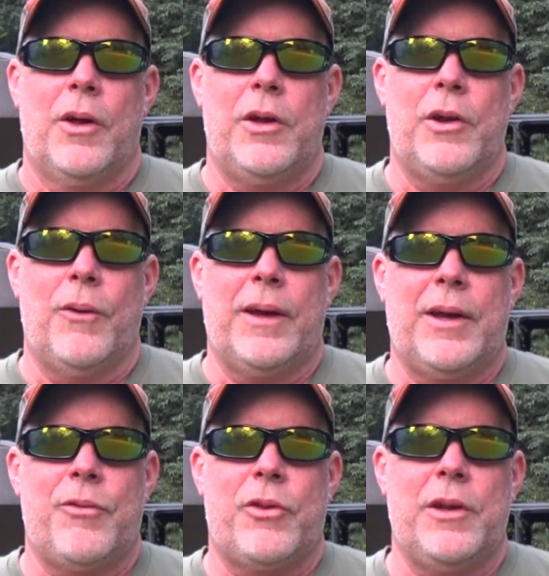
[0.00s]
you know, it
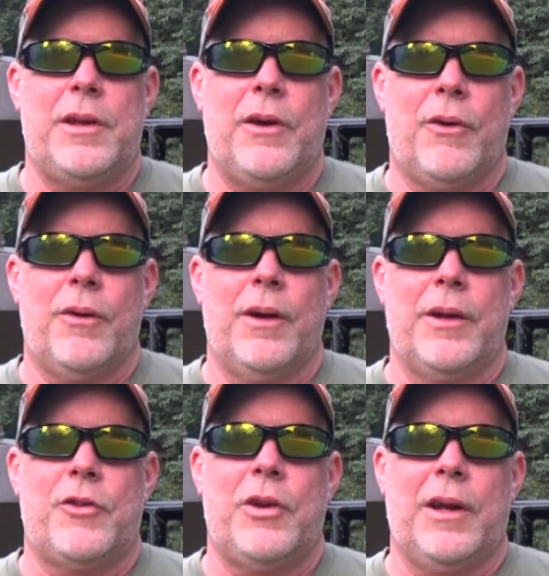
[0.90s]
gives the deer
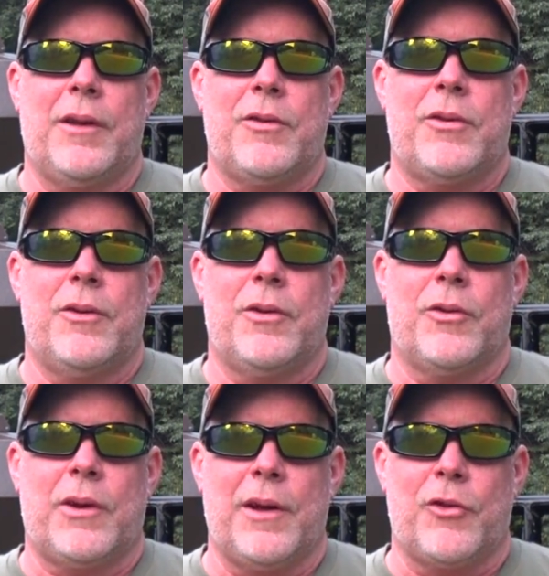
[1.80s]
a chance to
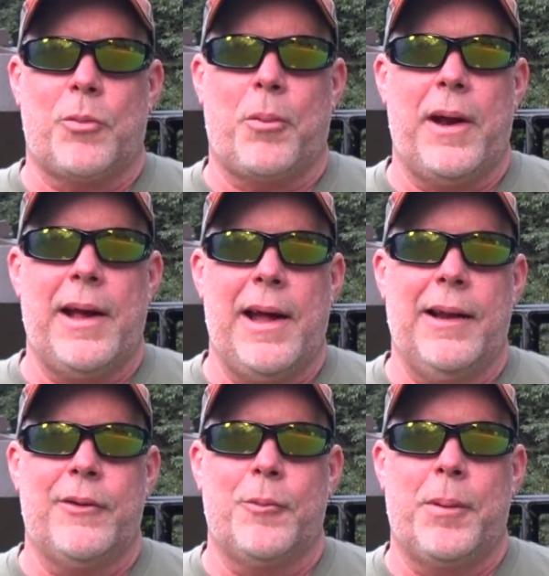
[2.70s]
kind of spread out a
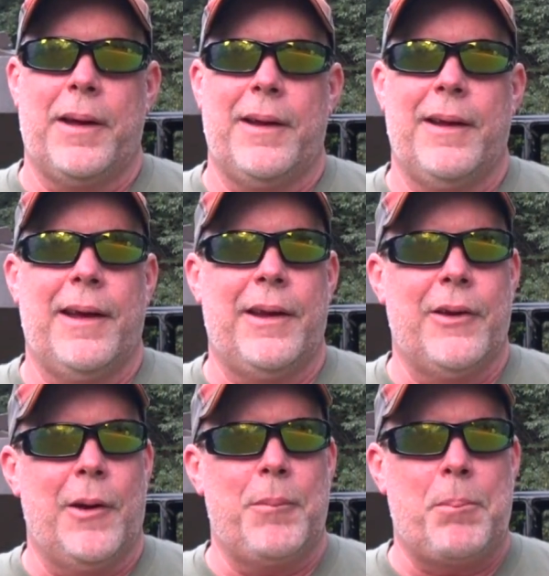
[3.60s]
little bit and
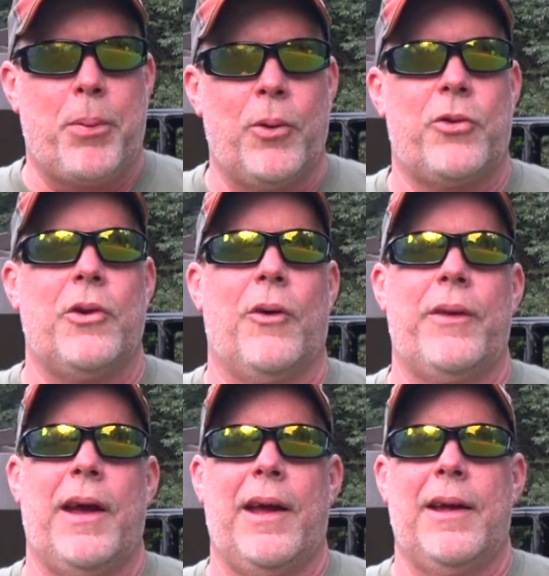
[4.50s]
not be pushed all
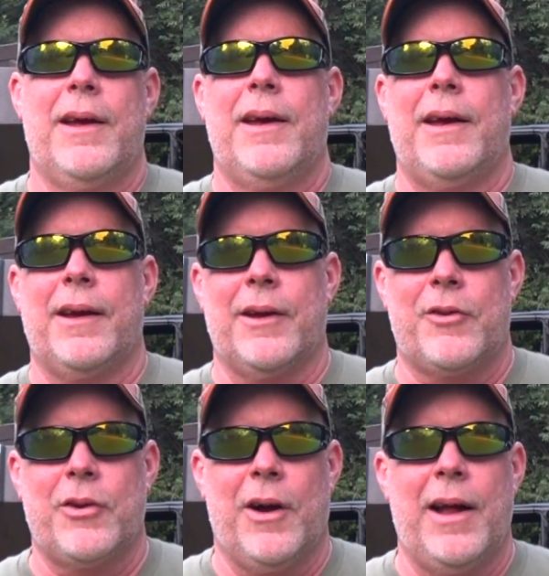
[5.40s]
day and get
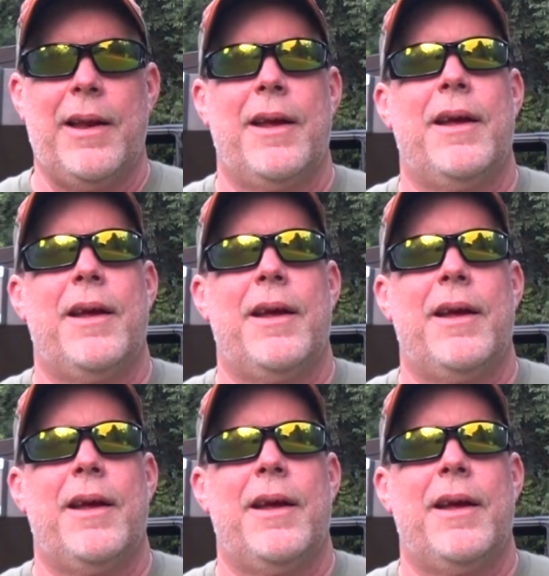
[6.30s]
shot.